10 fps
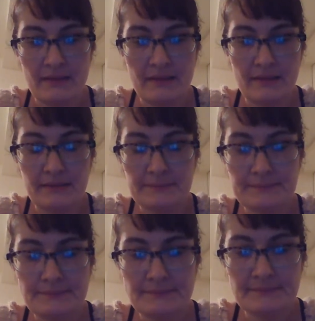
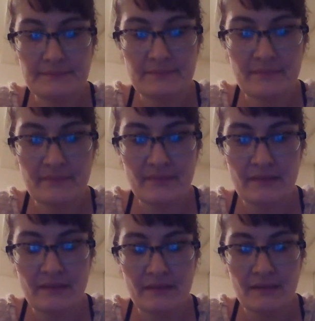um,
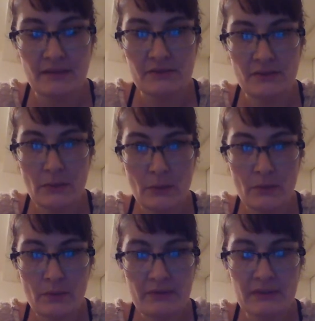
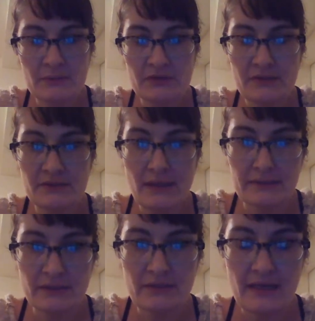so this person also asked